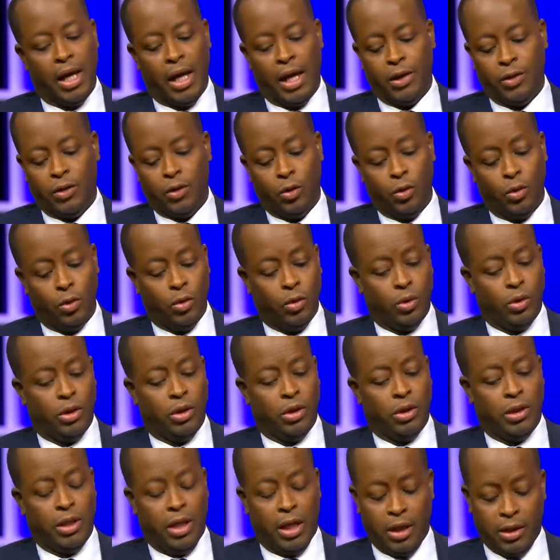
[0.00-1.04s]
And so
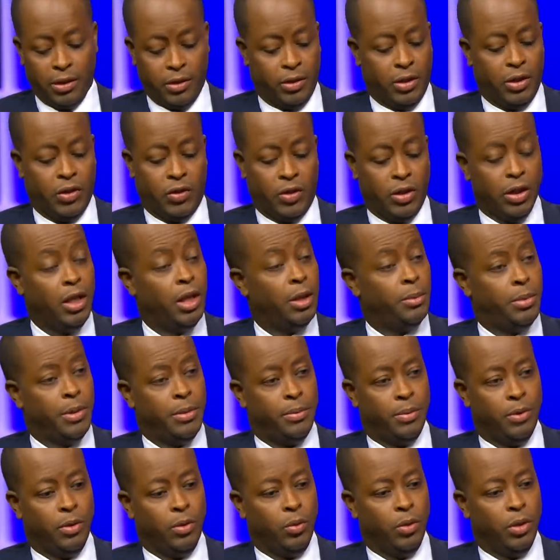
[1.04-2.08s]
there still are
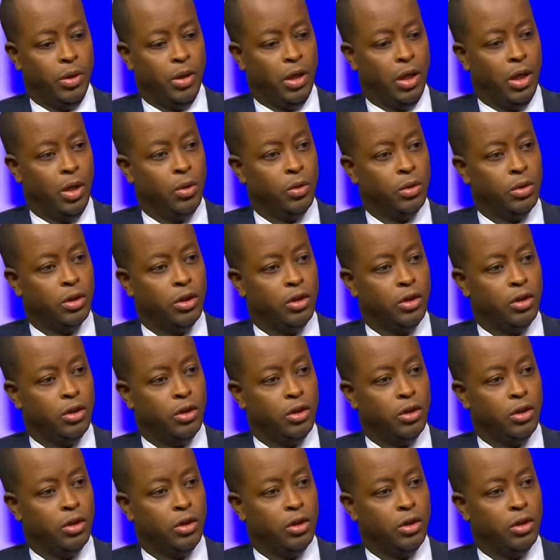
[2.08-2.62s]
people without